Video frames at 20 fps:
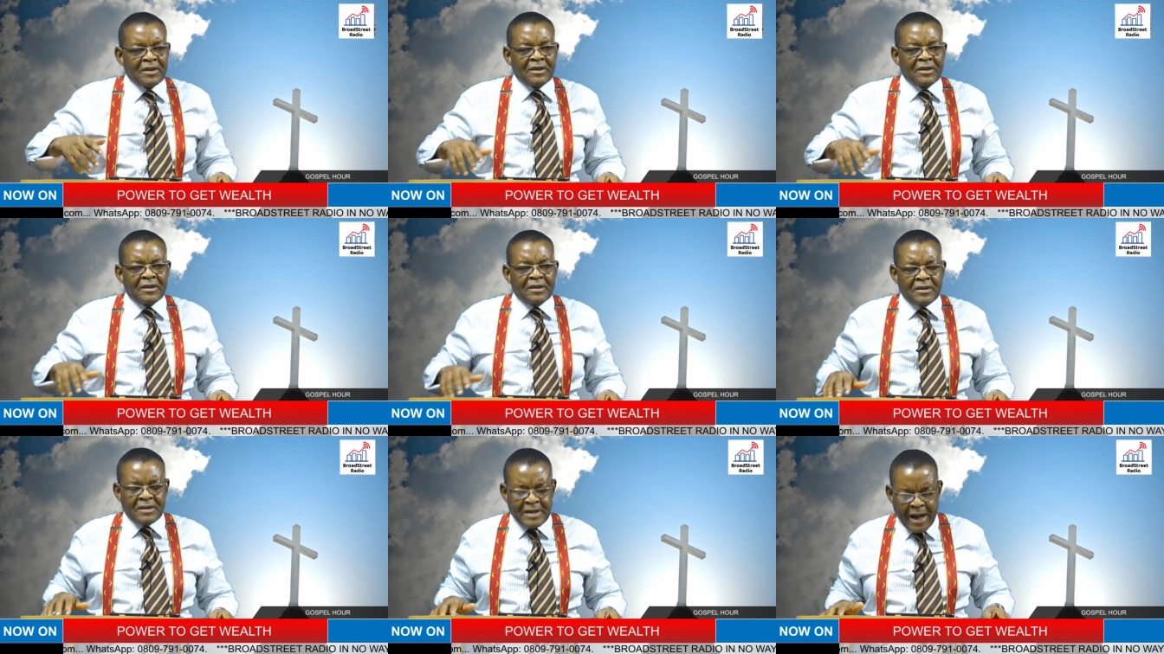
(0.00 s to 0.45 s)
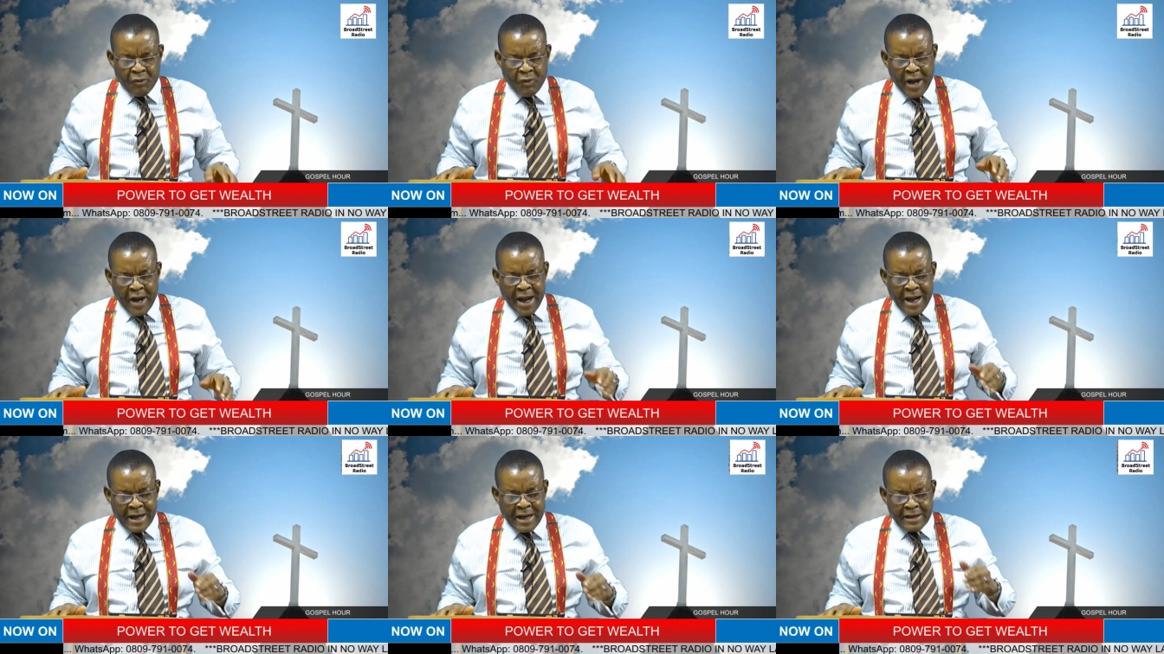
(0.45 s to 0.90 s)
There
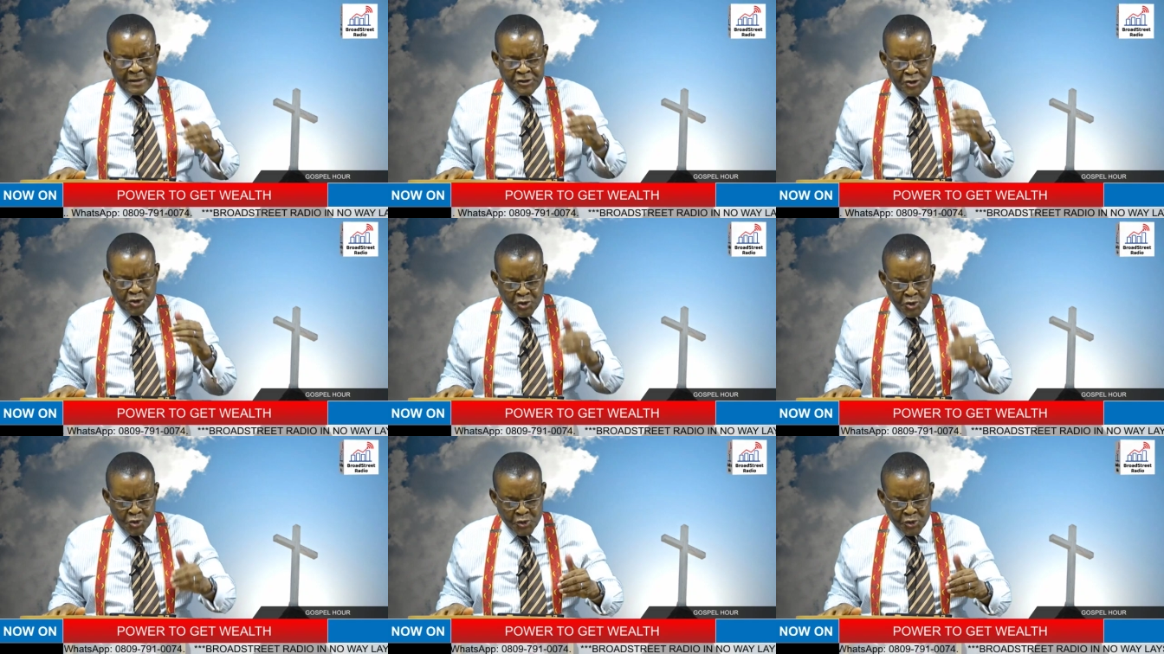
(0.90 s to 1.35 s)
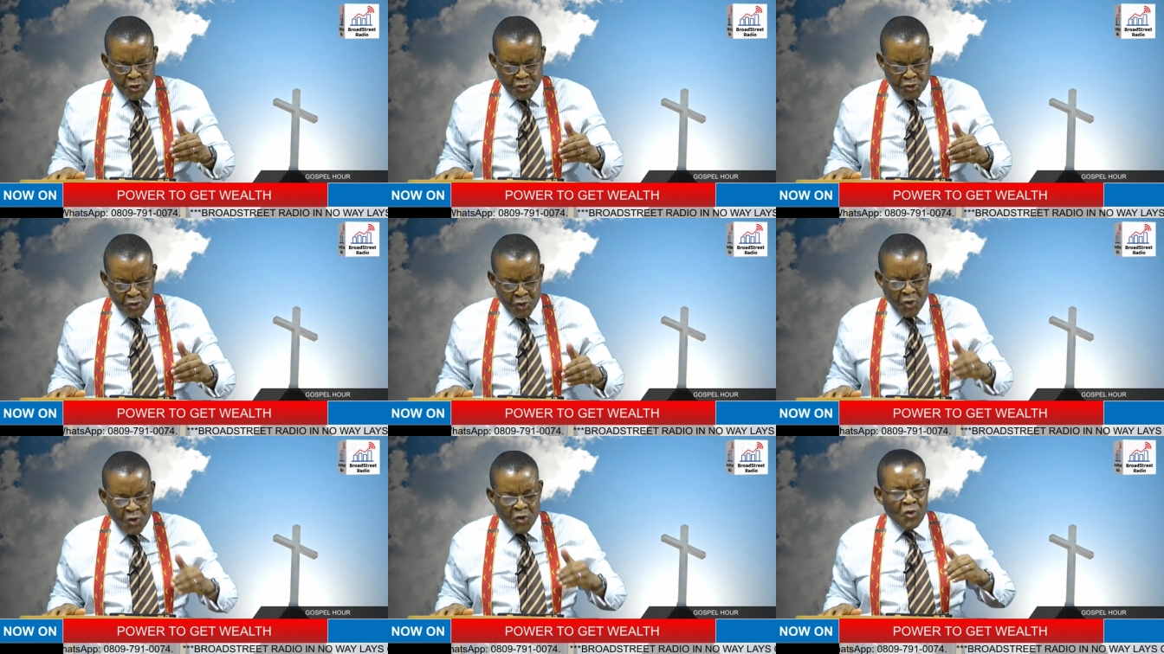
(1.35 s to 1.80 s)
were Jews
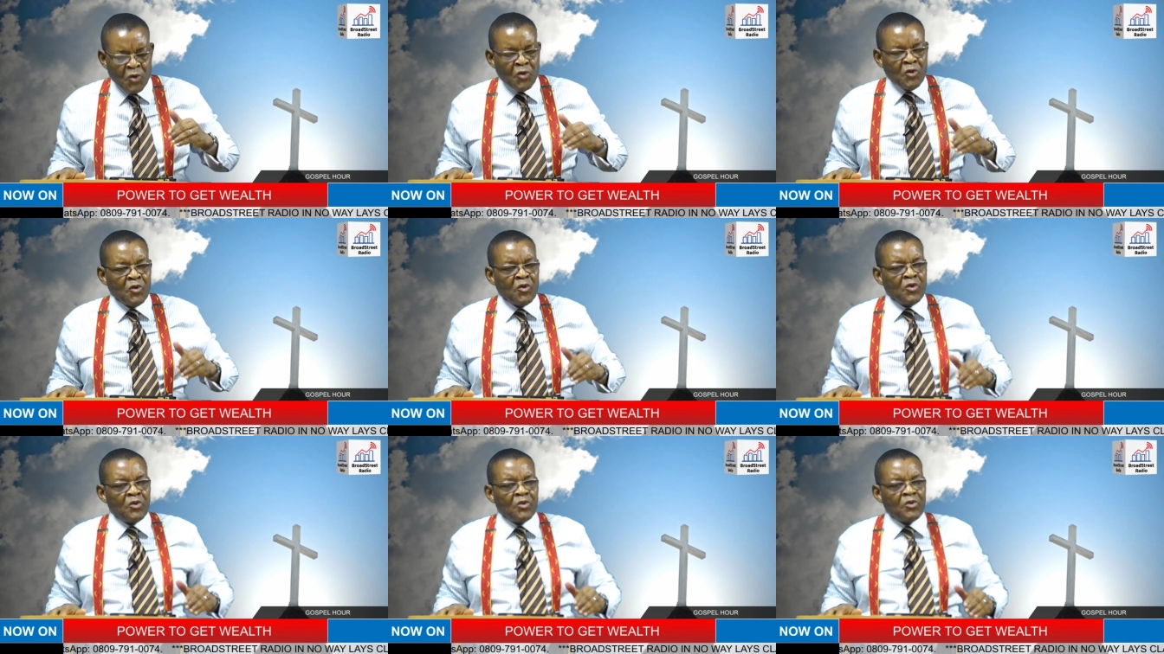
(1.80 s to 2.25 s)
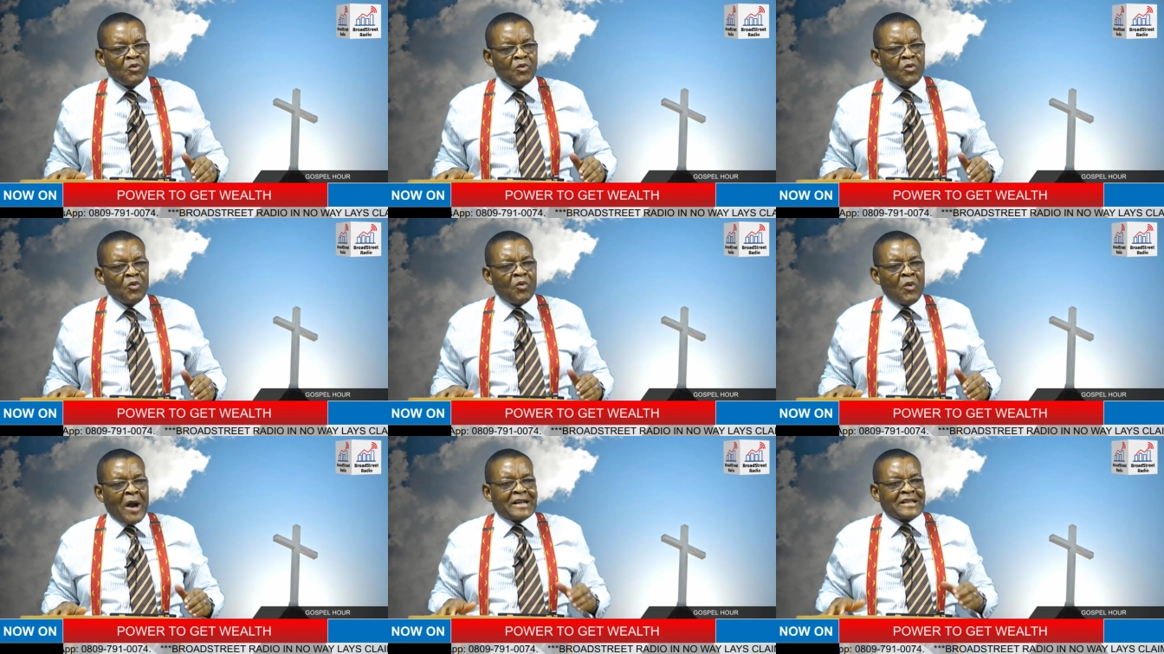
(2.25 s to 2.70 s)
who
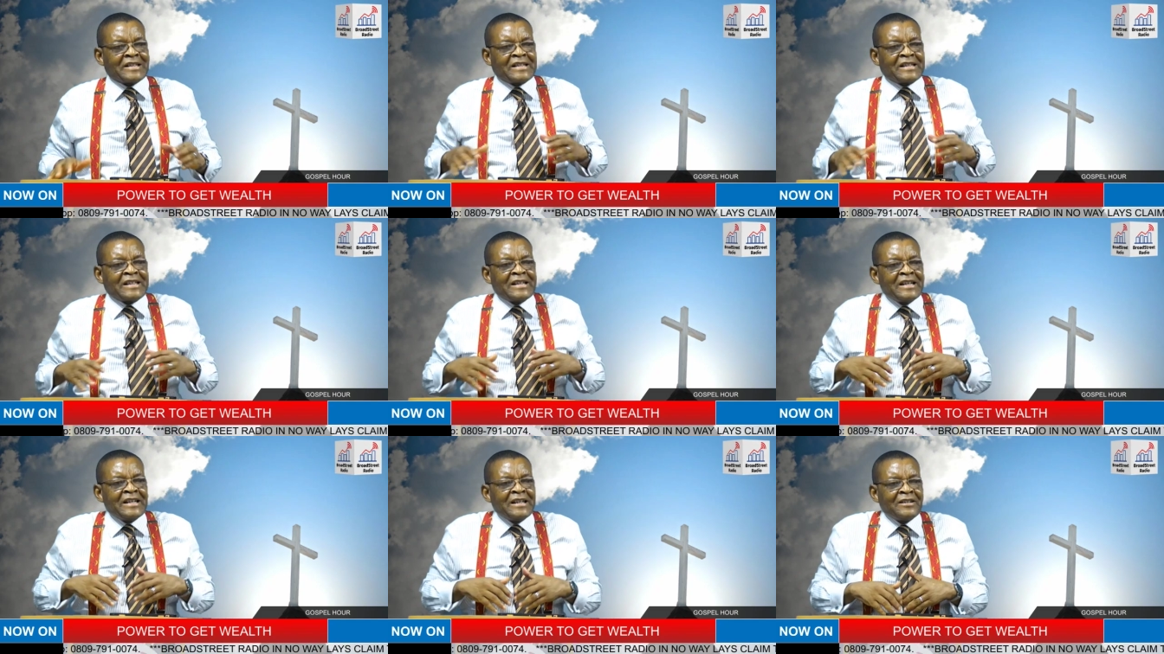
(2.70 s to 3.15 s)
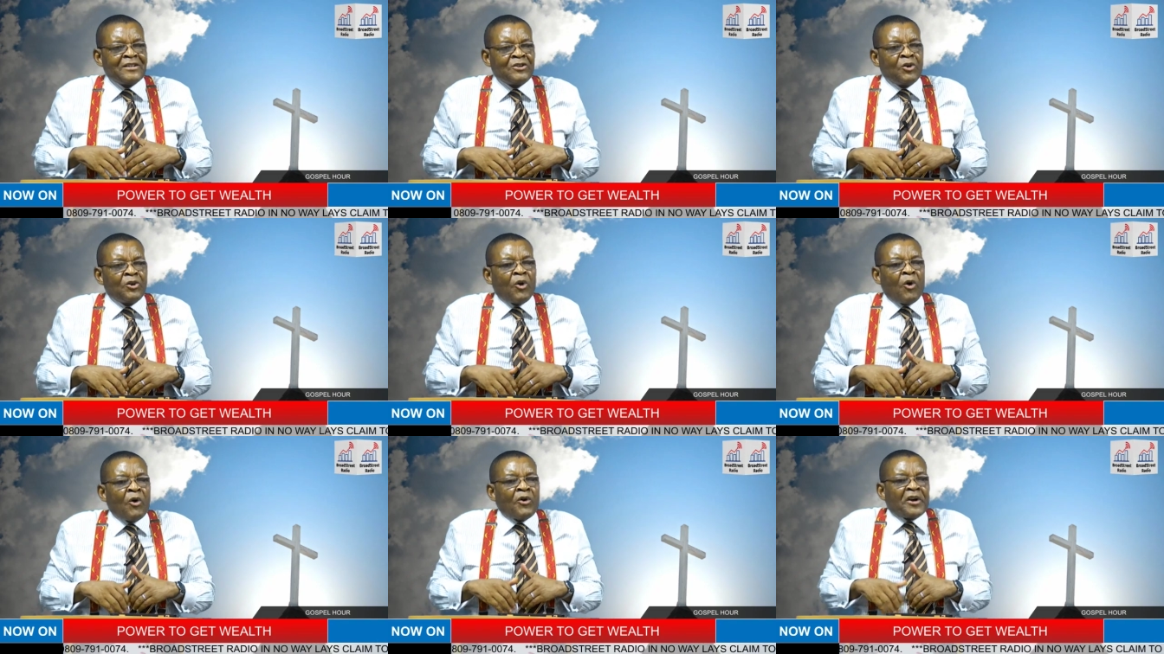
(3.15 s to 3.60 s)
were still
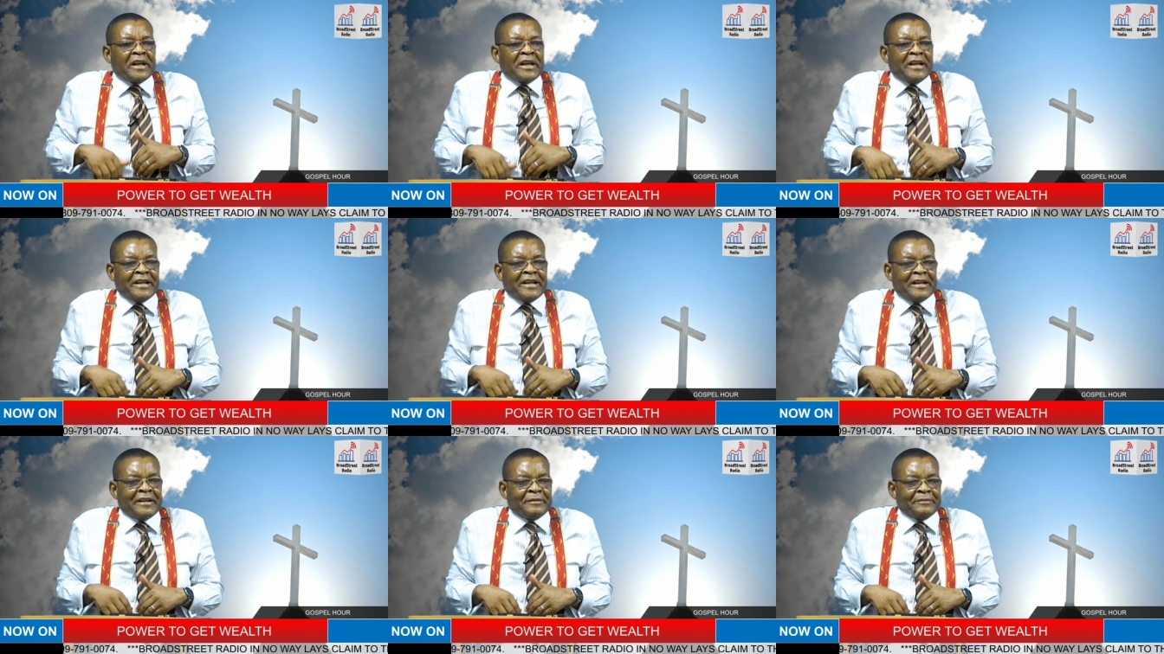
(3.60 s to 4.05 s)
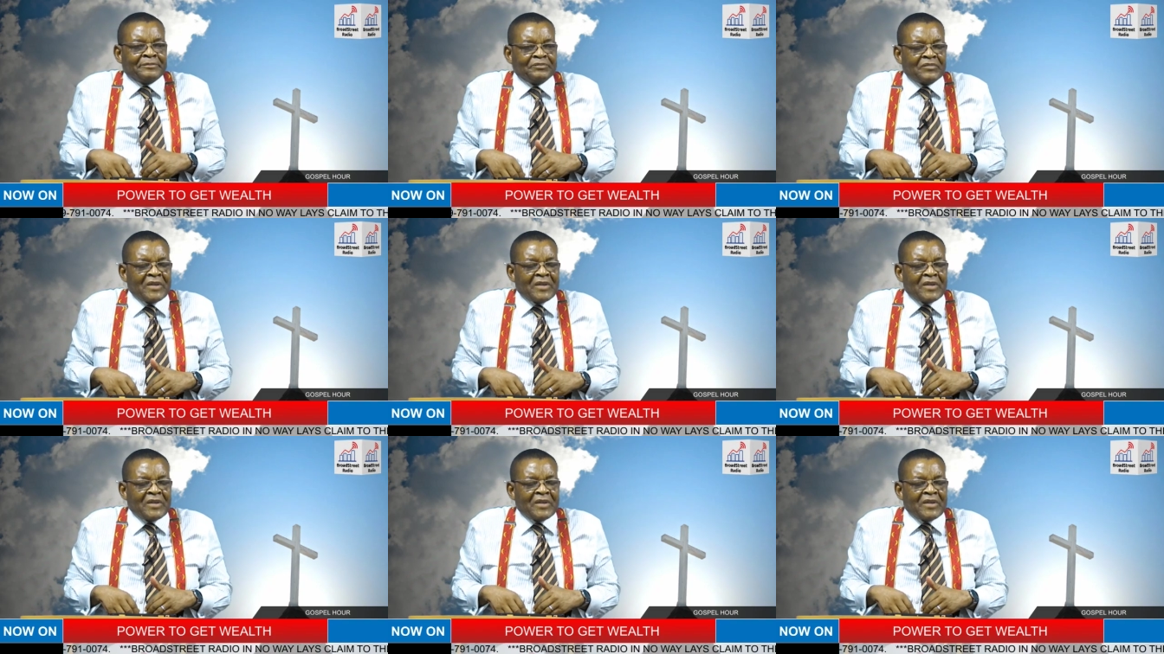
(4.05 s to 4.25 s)
glorying